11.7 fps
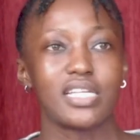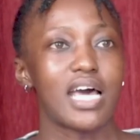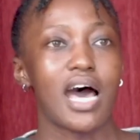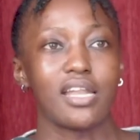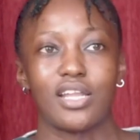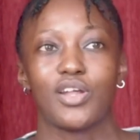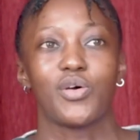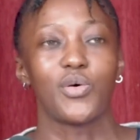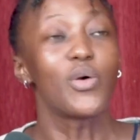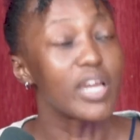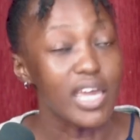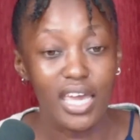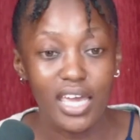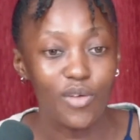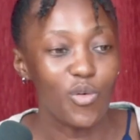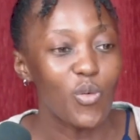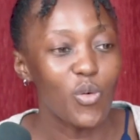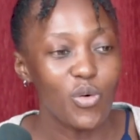That,
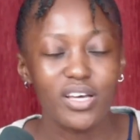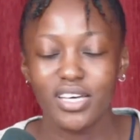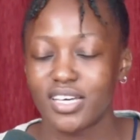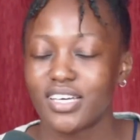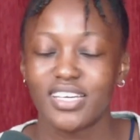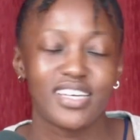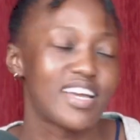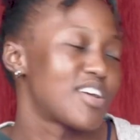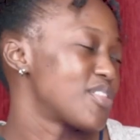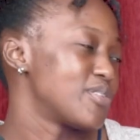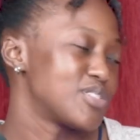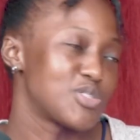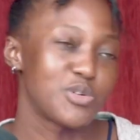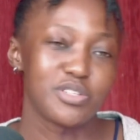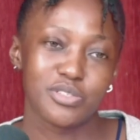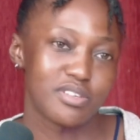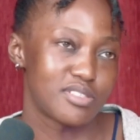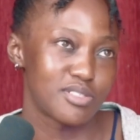okay, there was no way I
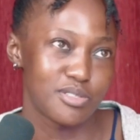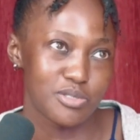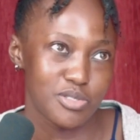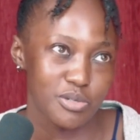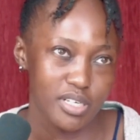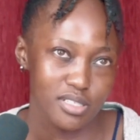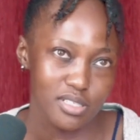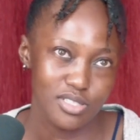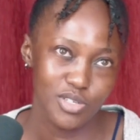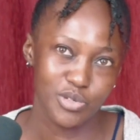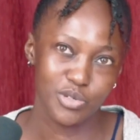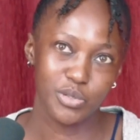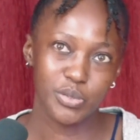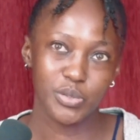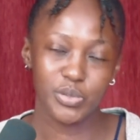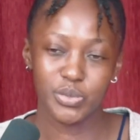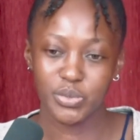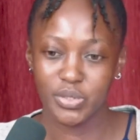was going to do 2 years.
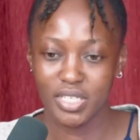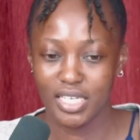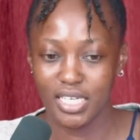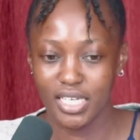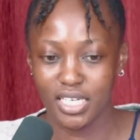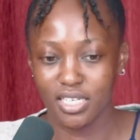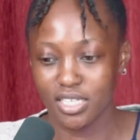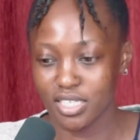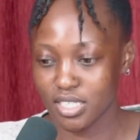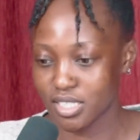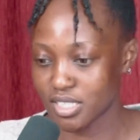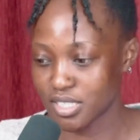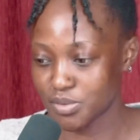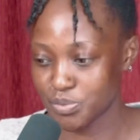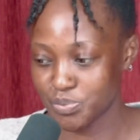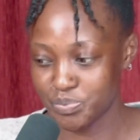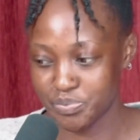So I